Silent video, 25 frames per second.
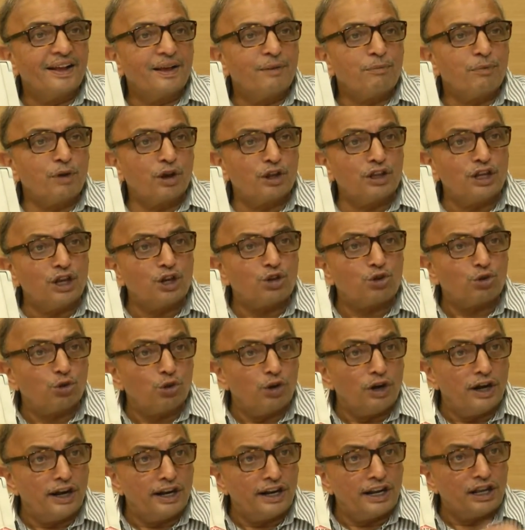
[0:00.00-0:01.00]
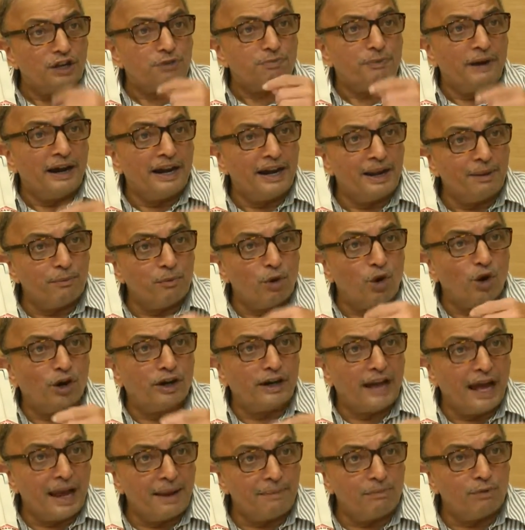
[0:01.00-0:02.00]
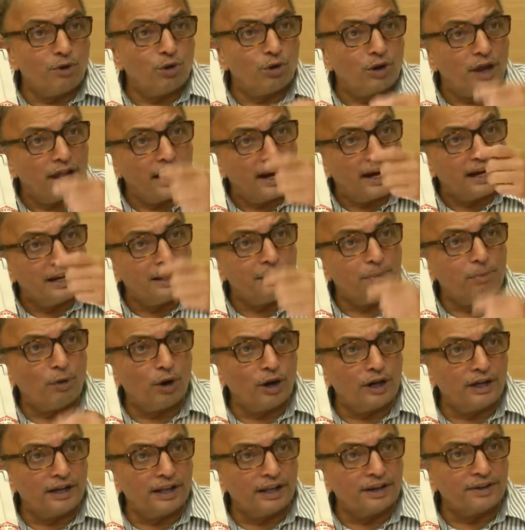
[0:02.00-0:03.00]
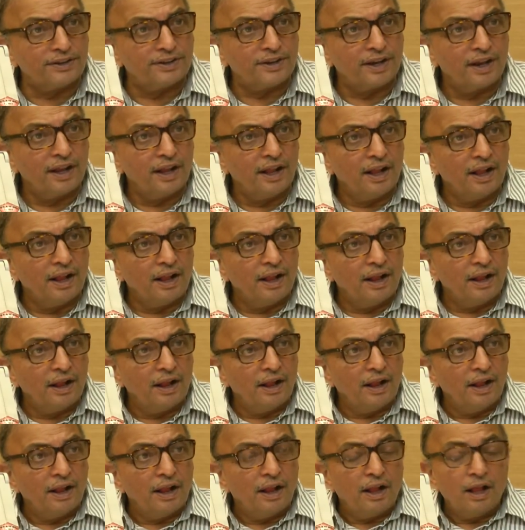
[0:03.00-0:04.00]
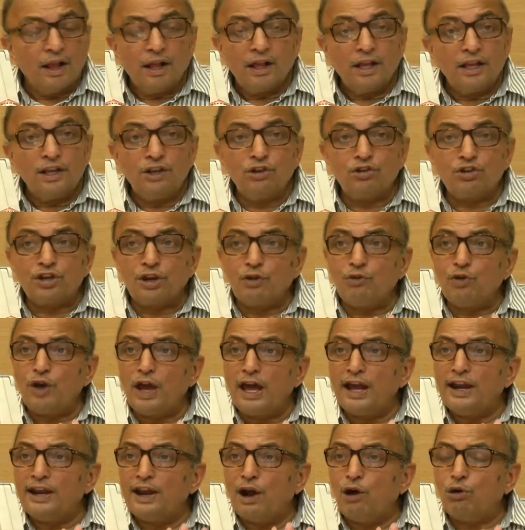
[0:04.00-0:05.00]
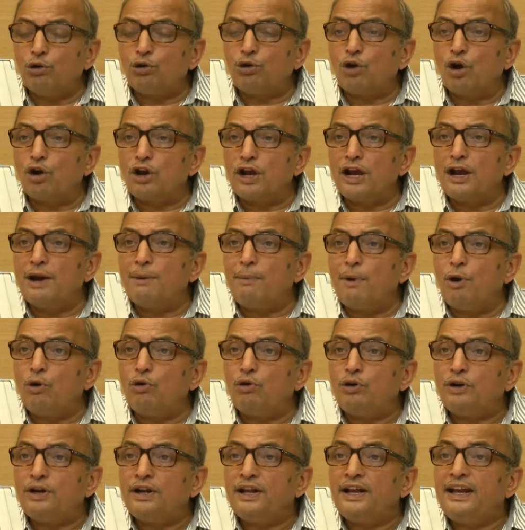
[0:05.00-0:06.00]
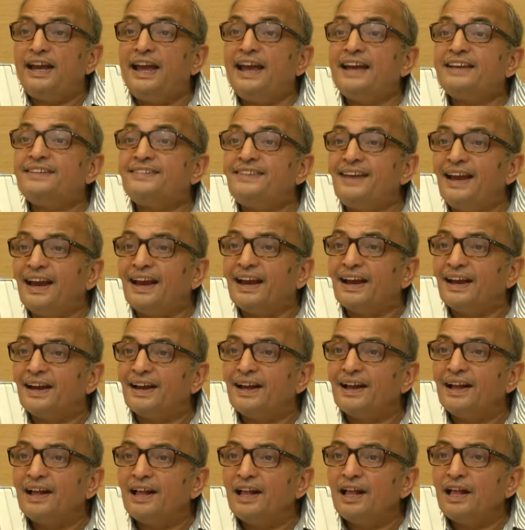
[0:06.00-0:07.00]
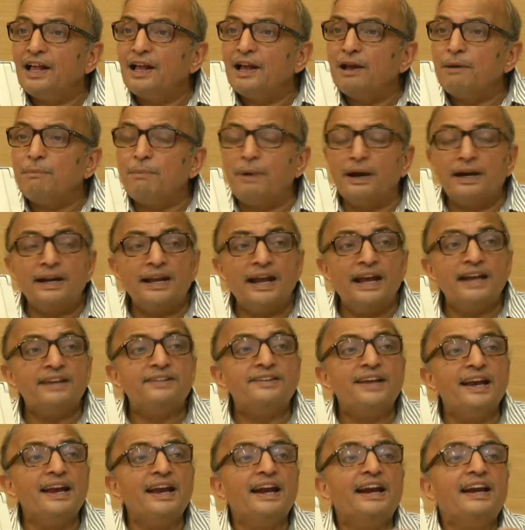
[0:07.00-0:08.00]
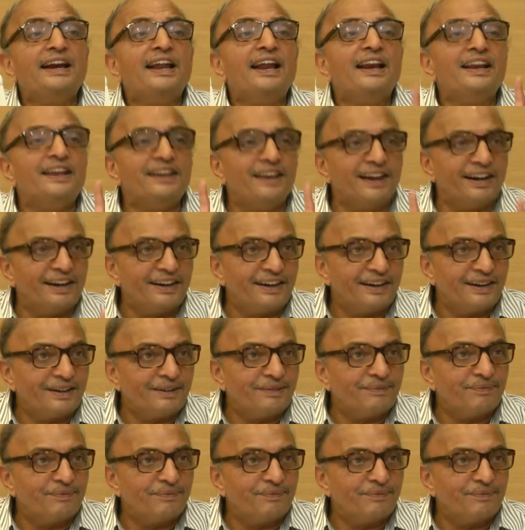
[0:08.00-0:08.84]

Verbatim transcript: where the student is spending more time looking at the pointers. You see, we are now talking about guessing, but guessing intelligently.